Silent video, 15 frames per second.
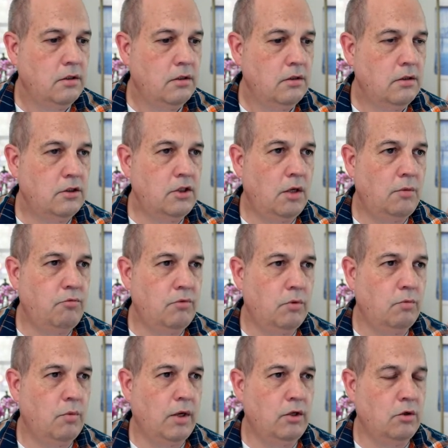The top
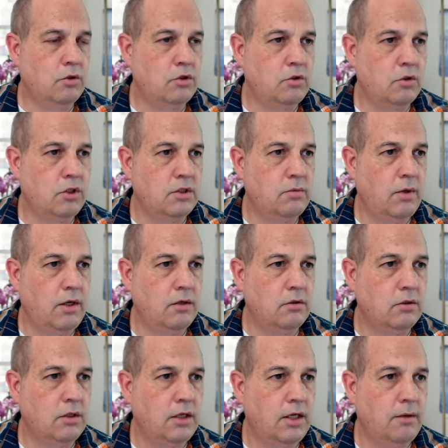one looked good as well.